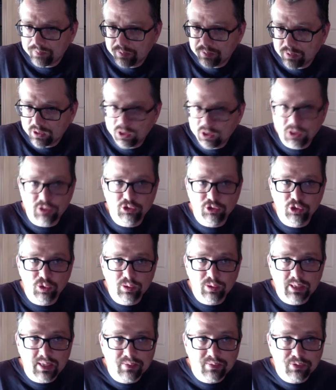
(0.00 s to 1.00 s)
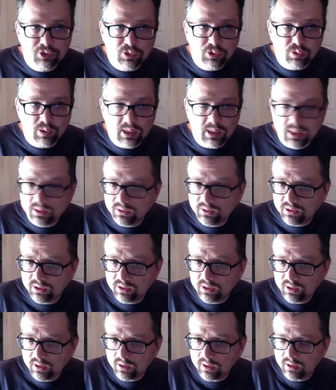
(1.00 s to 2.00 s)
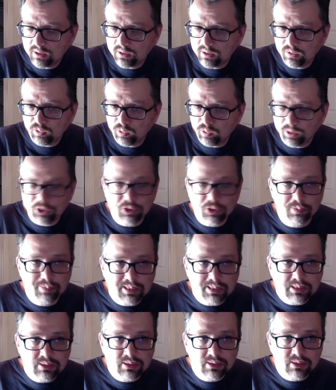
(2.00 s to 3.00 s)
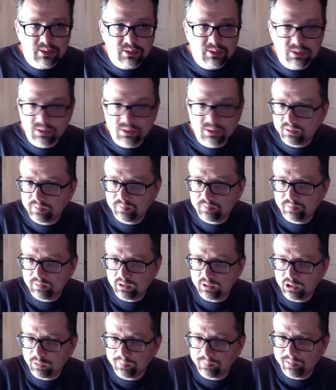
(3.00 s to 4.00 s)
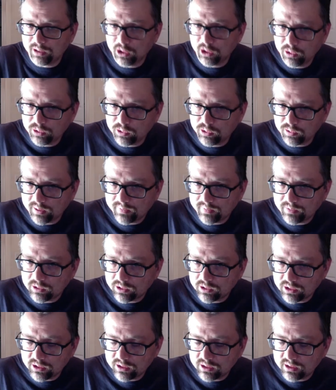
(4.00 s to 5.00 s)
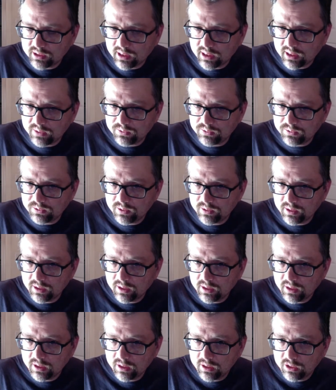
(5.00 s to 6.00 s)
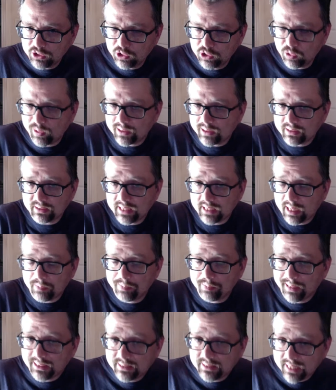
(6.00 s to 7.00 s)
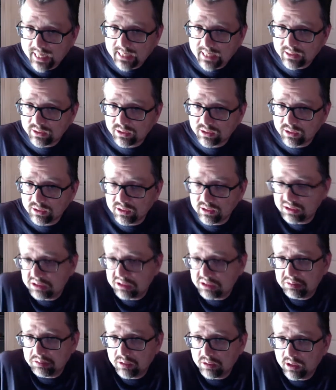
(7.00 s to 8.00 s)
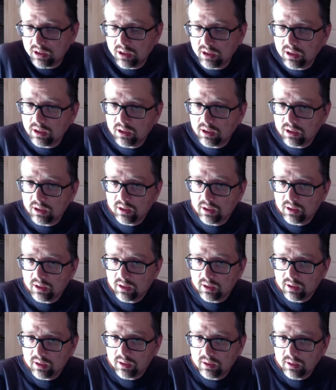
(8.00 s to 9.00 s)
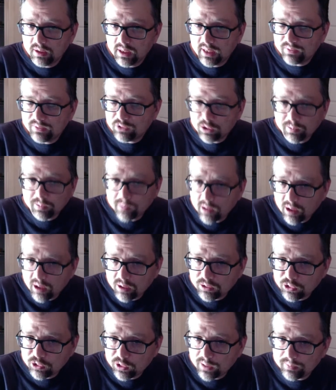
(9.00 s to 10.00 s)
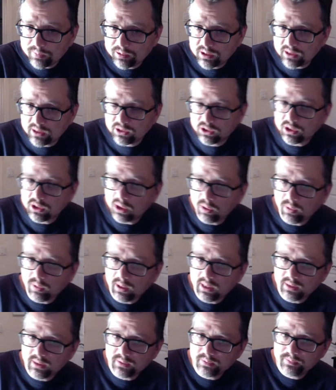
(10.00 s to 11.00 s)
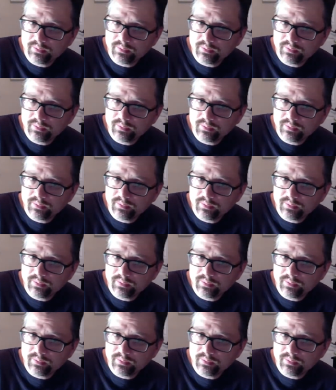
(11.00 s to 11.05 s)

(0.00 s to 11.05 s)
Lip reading: do whatever you want with your business, polluting rivers and stuff. You want to not pay taxes. If tomorrow Trump says, you know what,